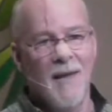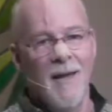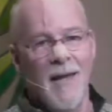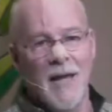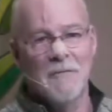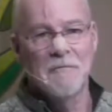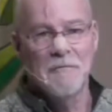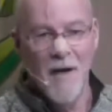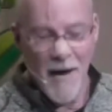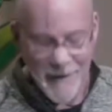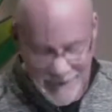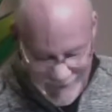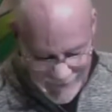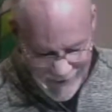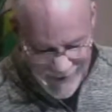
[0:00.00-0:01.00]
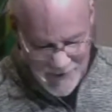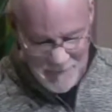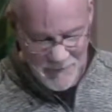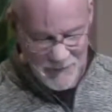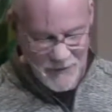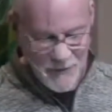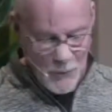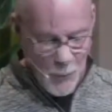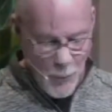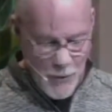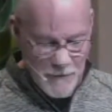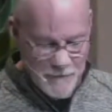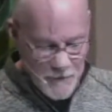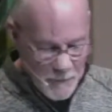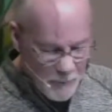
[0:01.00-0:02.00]
And finally, the
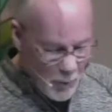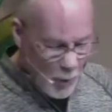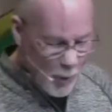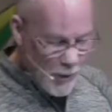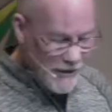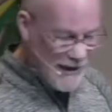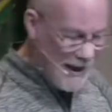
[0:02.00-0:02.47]
word for poor came